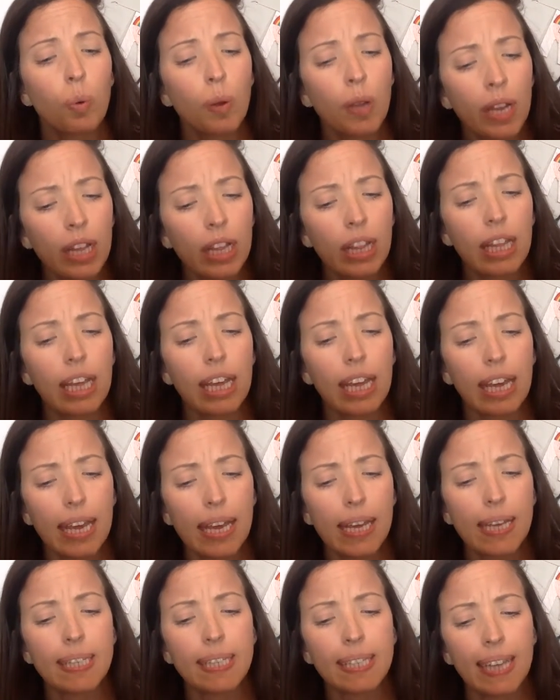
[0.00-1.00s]
Really,
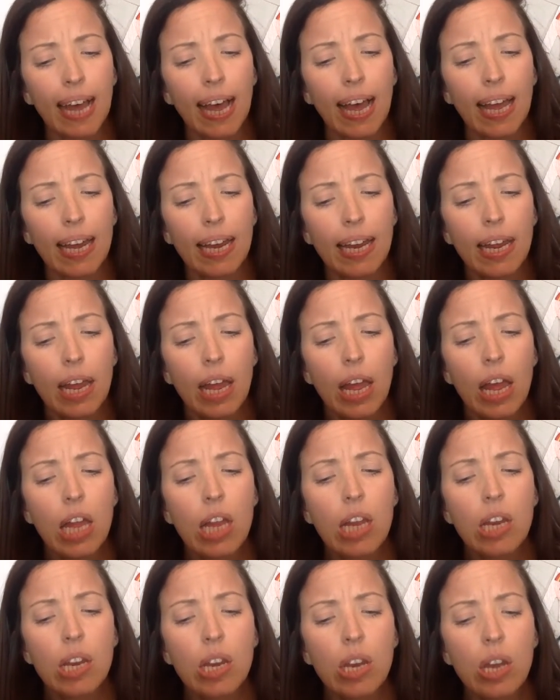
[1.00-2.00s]
he said.
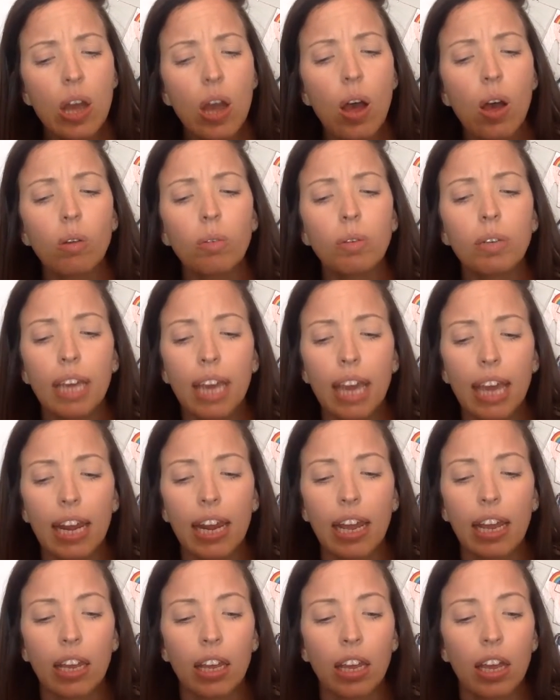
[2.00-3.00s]
No
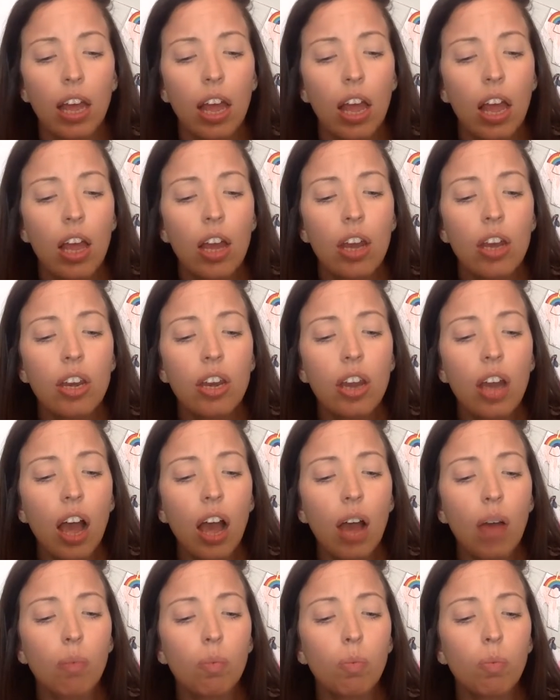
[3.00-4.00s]
kidding.
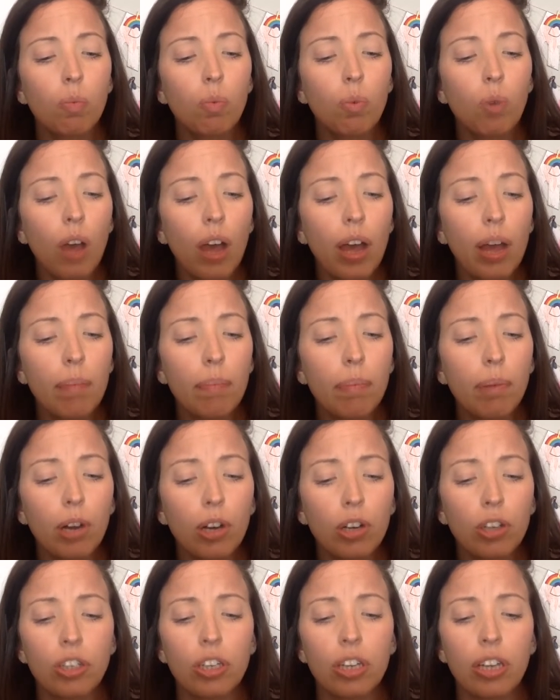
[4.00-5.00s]
Not one
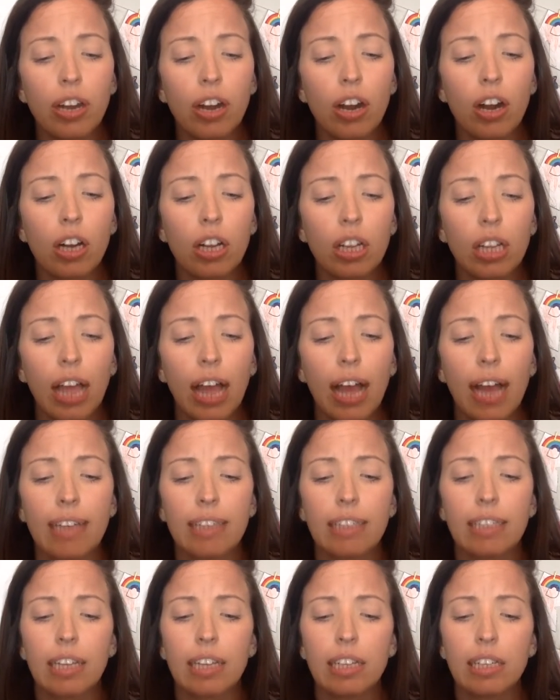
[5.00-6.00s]
person in our
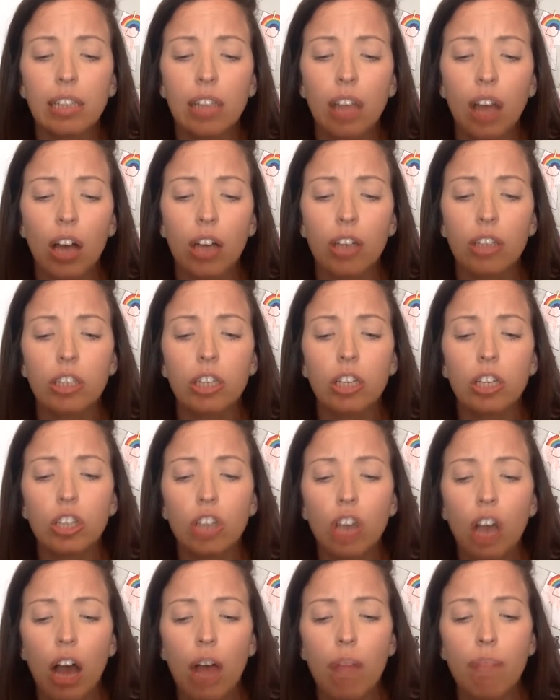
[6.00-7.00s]
class has lost a
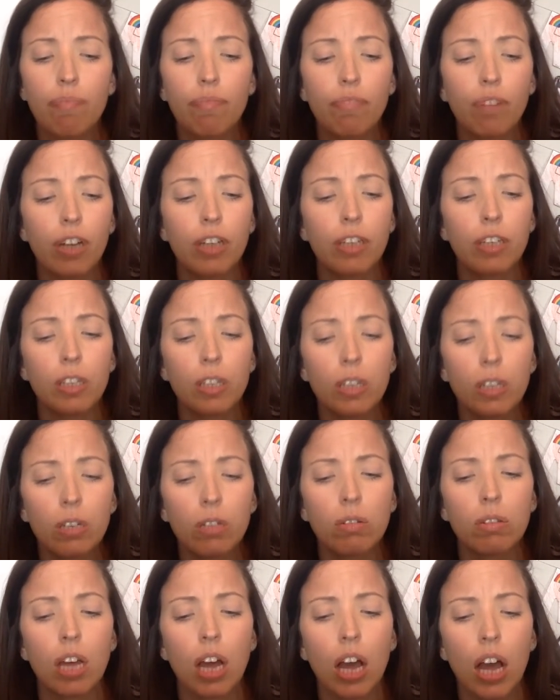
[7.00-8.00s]
top front
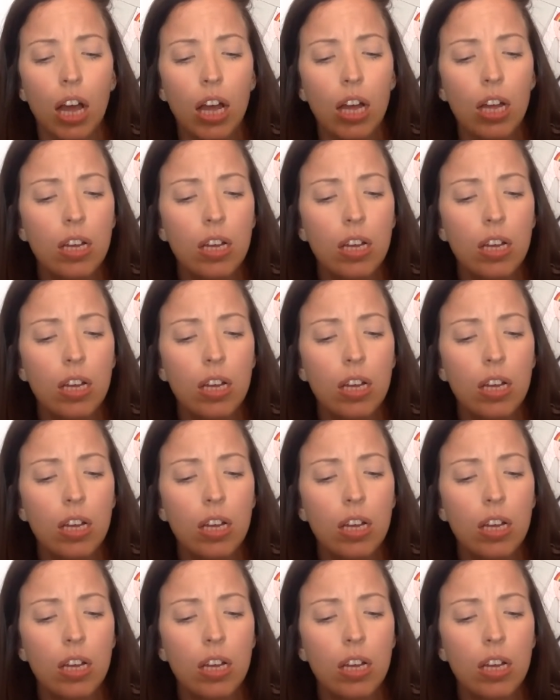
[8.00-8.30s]
tooth, huh?